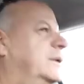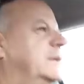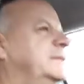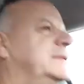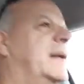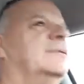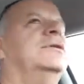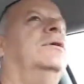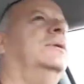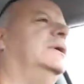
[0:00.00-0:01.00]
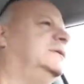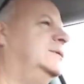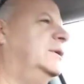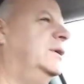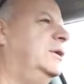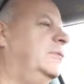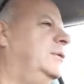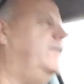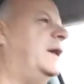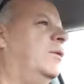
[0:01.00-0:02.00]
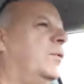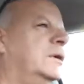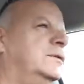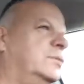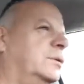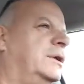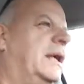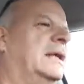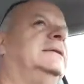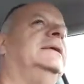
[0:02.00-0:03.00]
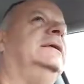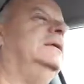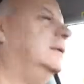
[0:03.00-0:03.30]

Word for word: His disciples told him this we found ones who were casting